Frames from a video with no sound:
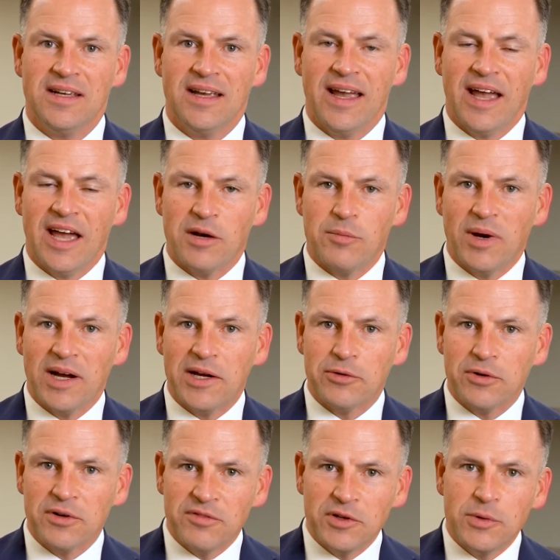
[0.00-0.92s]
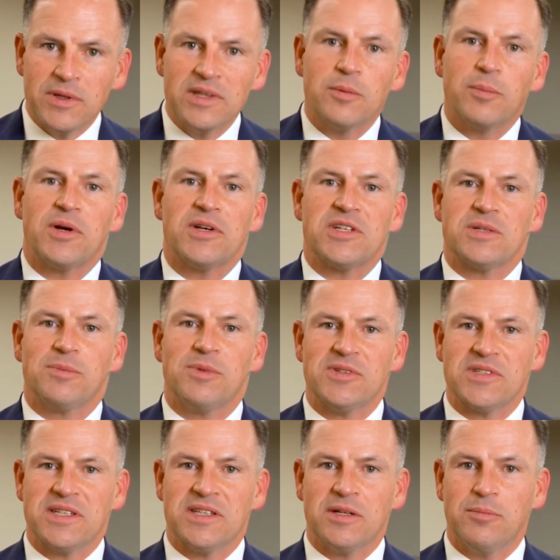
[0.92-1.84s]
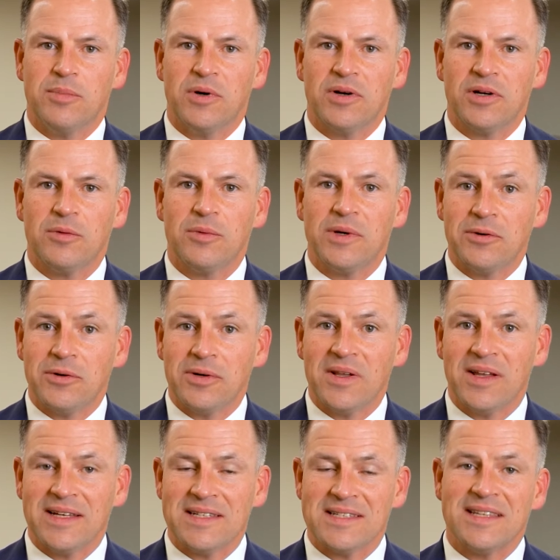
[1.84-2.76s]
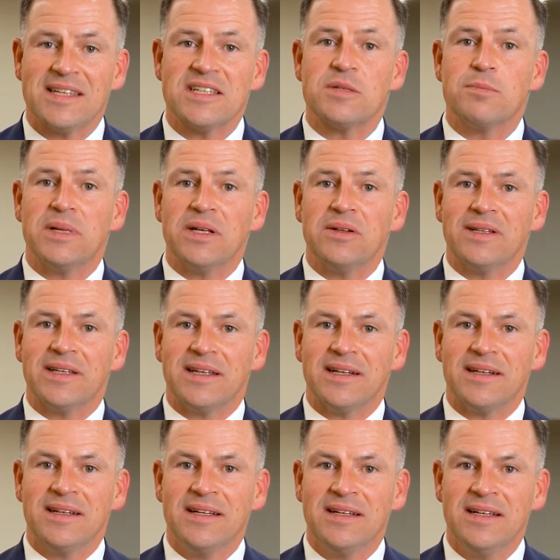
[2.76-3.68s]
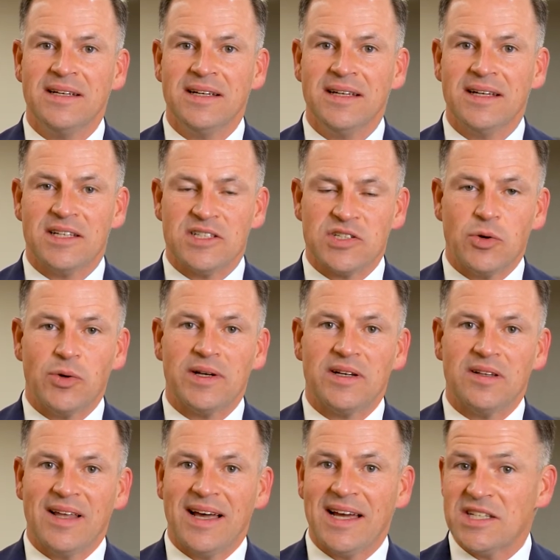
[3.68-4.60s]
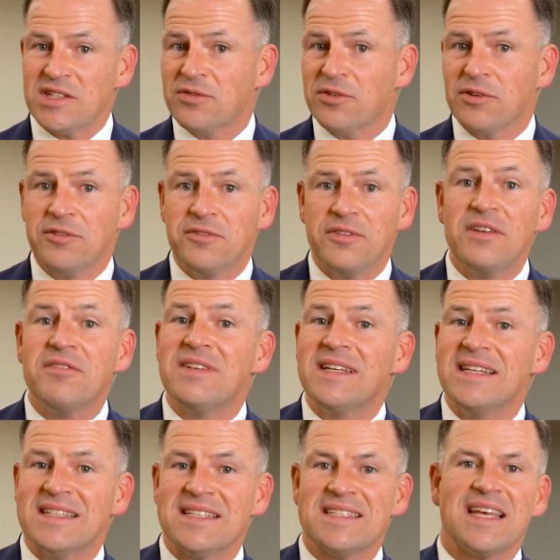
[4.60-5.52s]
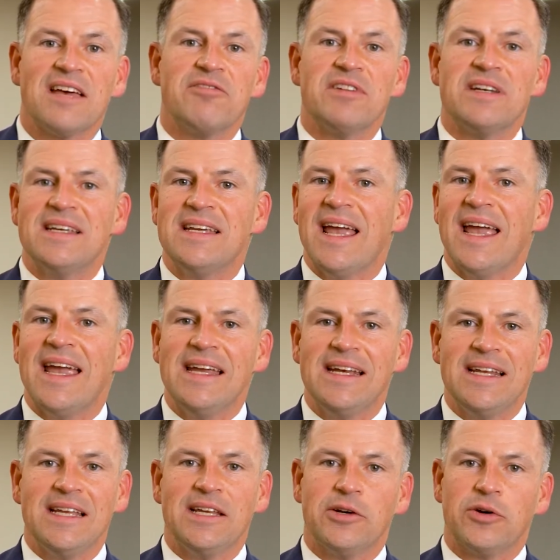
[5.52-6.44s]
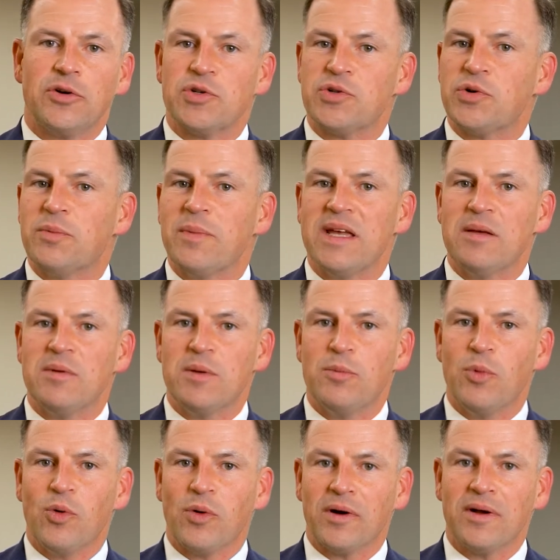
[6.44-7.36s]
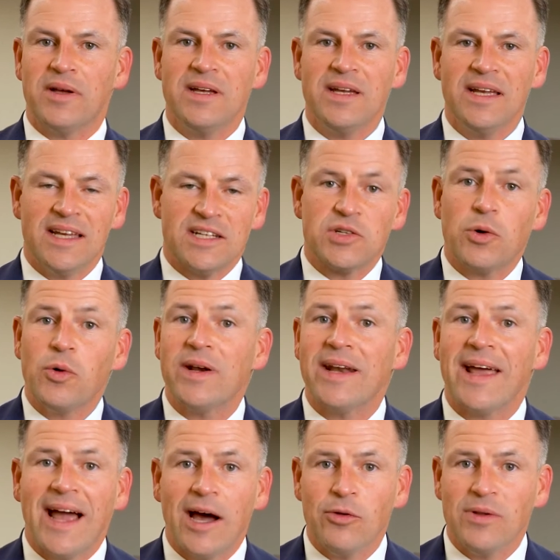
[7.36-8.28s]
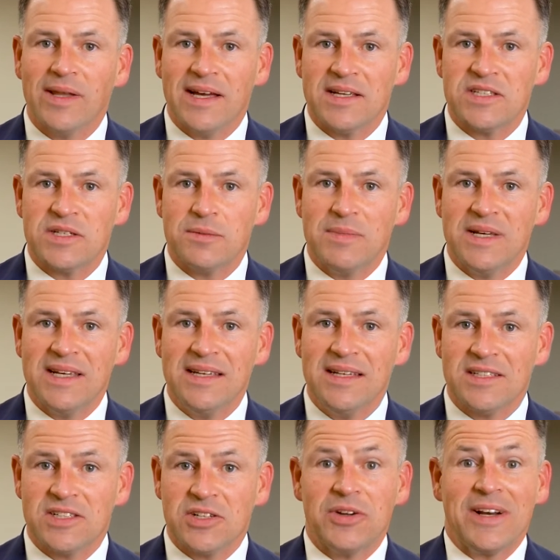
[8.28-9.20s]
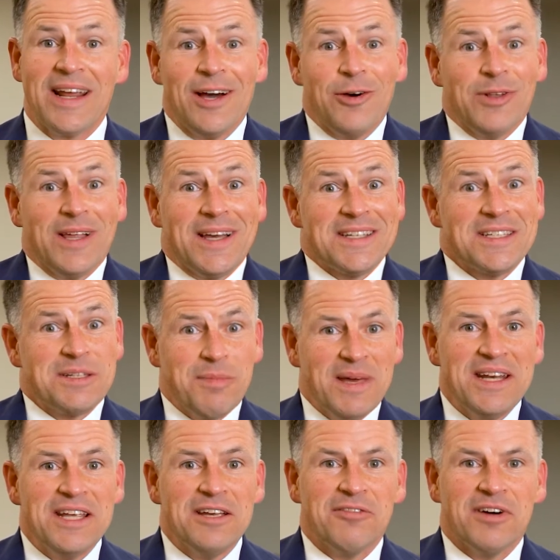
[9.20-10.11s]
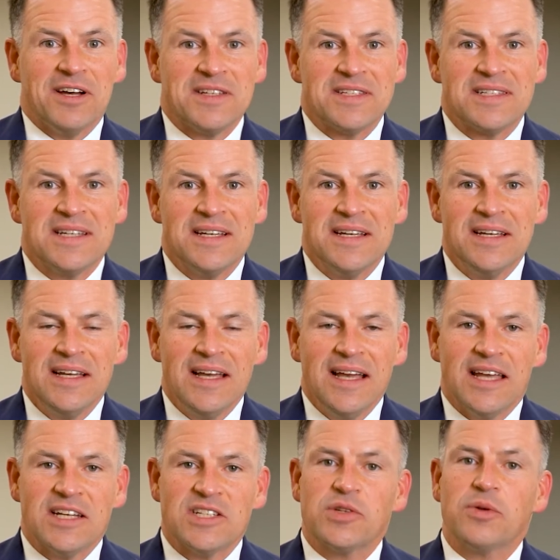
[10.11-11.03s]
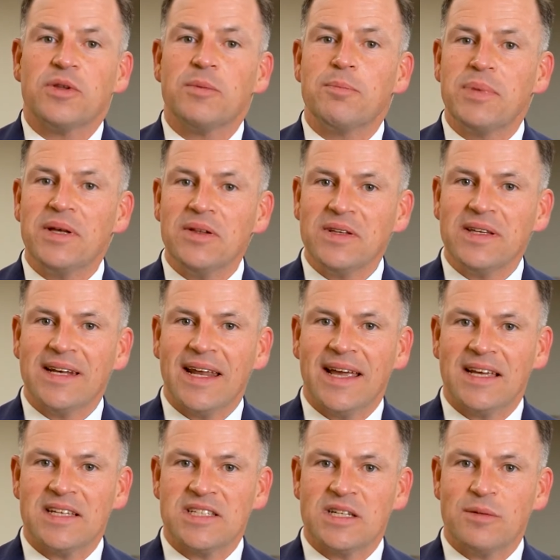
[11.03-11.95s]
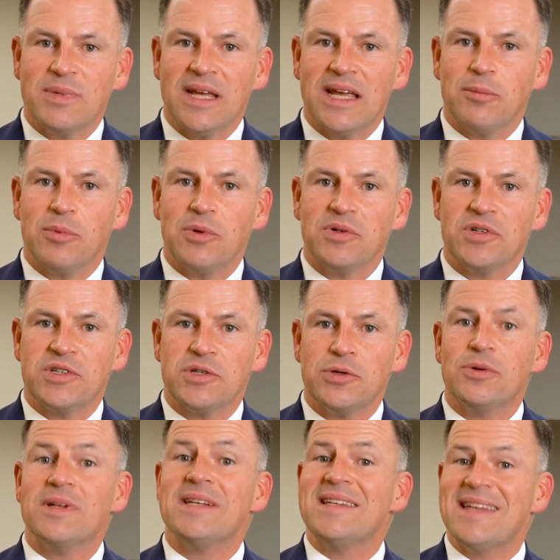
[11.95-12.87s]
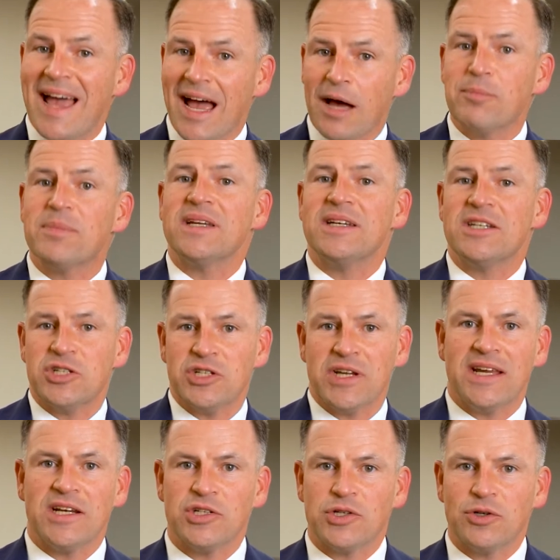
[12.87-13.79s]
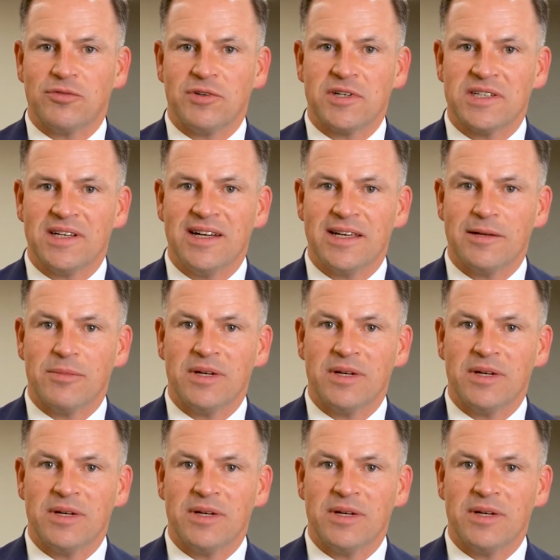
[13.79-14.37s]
And by reviewing the principles in the book, we realized this building is going to last for 50, 70, 80 years or maybe more. It's going to outlast me, it's going to outlast many of us. And so the building has to be able to adapt and change over time.